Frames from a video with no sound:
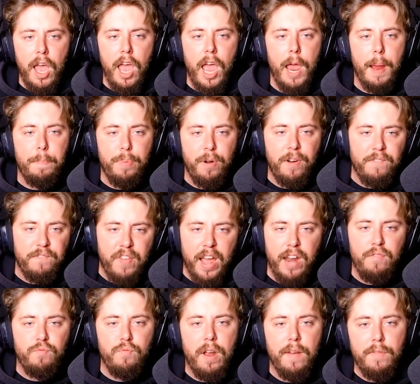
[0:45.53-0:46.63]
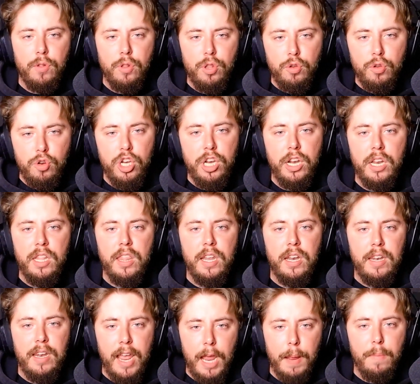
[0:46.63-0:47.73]
and prevent revolution in the
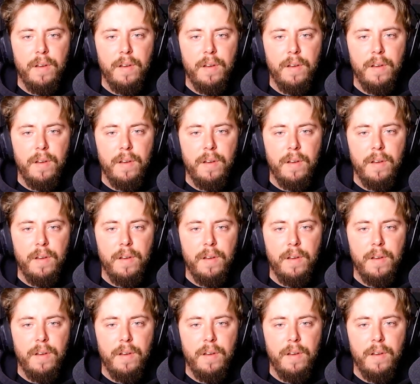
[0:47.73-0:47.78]
name